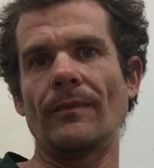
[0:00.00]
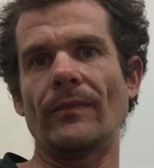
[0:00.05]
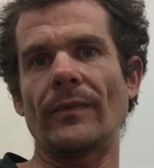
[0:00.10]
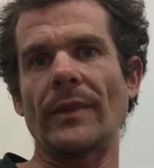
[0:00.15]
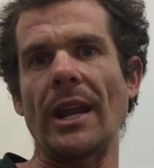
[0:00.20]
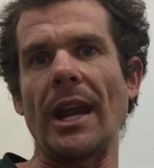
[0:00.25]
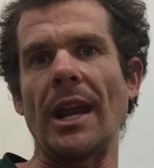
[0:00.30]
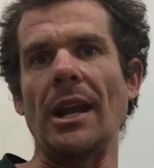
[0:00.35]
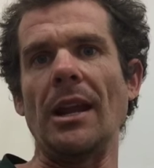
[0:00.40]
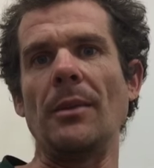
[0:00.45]

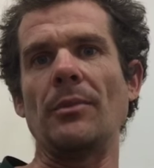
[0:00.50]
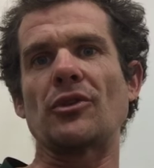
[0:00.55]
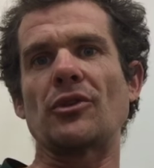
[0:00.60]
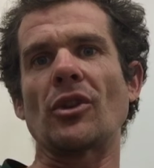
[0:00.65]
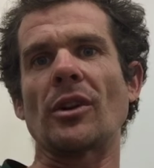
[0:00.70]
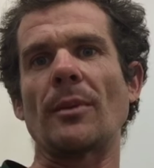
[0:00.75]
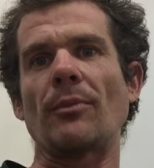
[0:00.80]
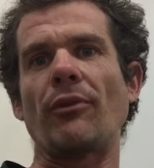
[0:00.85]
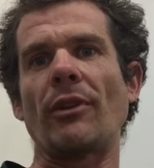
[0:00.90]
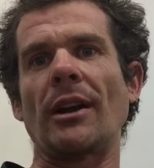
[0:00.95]
Any
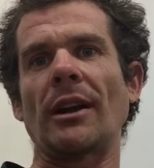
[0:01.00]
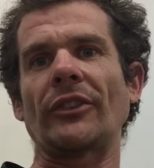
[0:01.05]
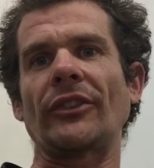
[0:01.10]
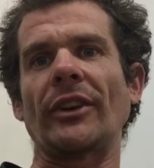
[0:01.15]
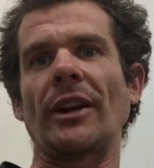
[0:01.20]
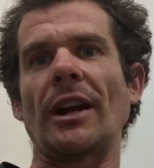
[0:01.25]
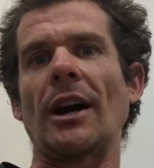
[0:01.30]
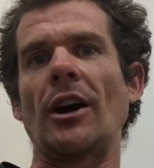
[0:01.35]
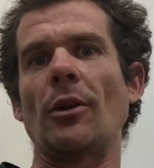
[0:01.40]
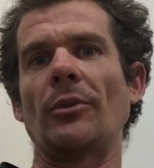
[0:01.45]
sugar products
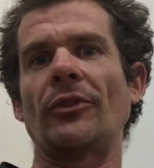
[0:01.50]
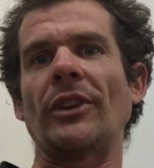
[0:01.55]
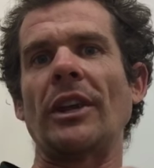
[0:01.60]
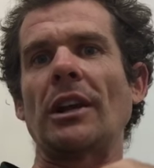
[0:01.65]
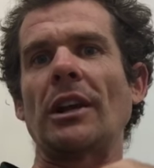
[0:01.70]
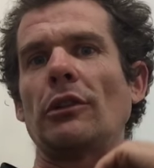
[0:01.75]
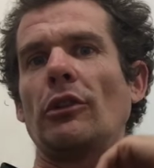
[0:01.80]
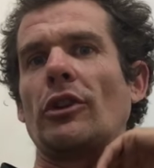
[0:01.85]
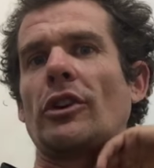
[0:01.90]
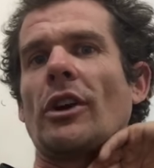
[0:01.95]
that are 100%
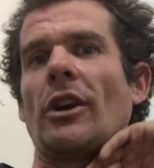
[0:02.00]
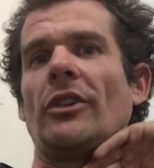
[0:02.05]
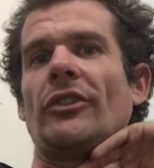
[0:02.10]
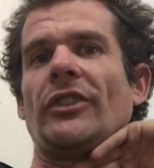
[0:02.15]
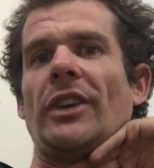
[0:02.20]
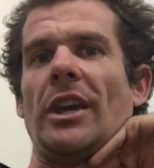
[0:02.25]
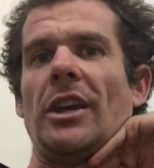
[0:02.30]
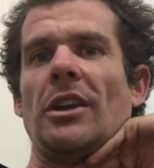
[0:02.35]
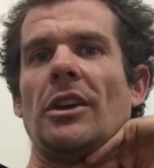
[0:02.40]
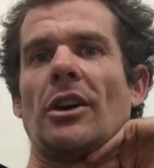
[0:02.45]
glucose,
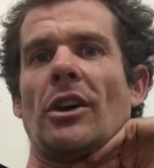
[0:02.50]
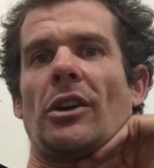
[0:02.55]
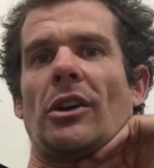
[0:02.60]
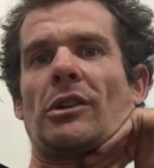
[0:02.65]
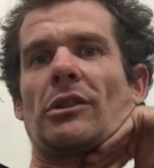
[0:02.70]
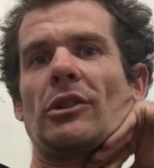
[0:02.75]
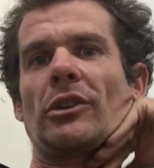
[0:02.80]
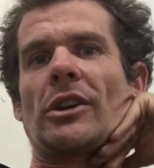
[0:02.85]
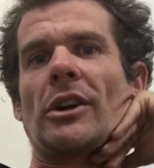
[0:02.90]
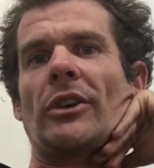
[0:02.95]
yeah, you can go to
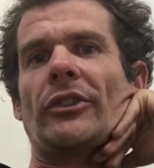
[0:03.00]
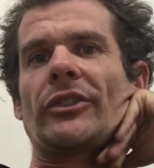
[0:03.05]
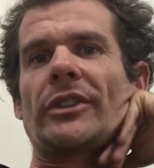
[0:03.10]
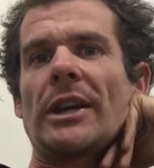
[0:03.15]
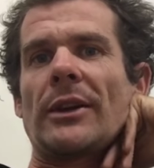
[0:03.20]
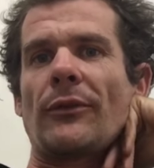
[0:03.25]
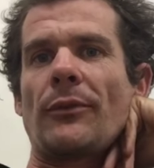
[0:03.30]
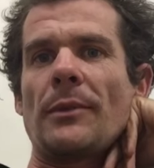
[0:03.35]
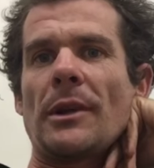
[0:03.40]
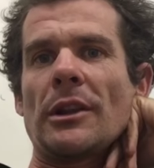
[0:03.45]
glucose,
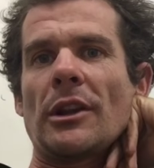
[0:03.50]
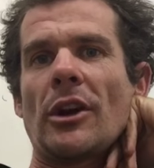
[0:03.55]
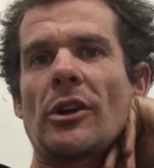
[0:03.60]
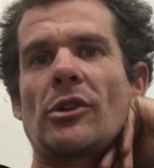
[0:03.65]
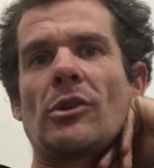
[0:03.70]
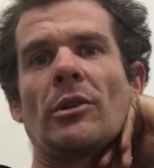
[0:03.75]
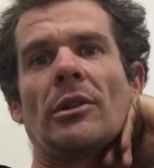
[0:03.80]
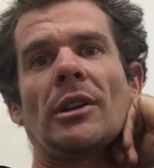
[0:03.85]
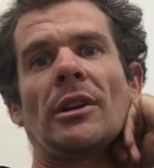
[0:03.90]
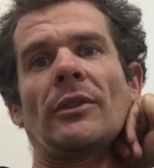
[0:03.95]
get from your
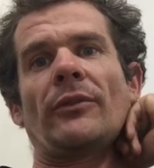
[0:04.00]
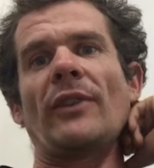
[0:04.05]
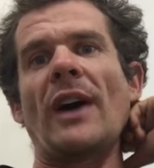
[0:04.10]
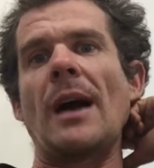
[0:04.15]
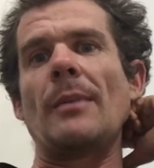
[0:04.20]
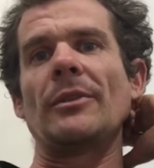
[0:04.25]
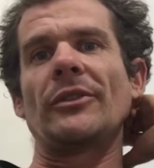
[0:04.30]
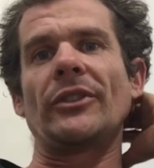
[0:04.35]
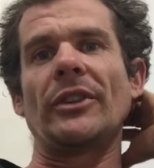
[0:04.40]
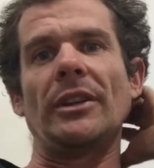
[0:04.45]
local
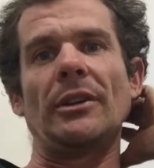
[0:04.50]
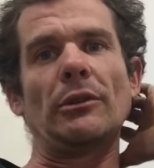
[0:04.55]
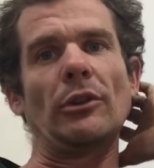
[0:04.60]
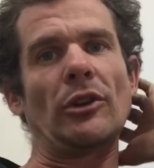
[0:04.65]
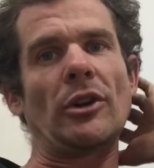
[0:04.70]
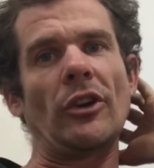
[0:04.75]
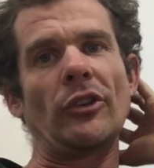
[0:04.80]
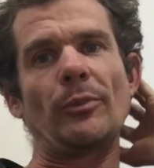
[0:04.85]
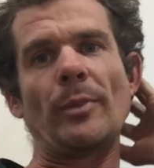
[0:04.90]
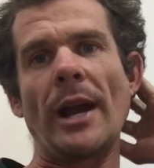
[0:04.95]
pharmacy,
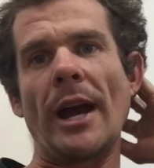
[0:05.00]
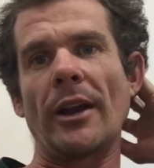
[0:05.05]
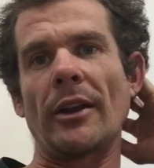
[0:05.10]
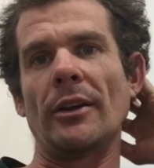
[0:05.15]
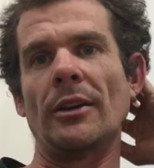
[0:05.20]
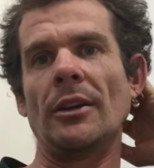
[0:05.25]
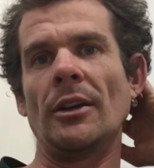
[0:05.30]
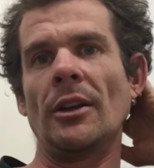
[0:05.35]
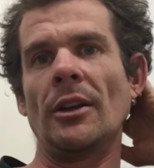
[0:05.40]
glucose powder.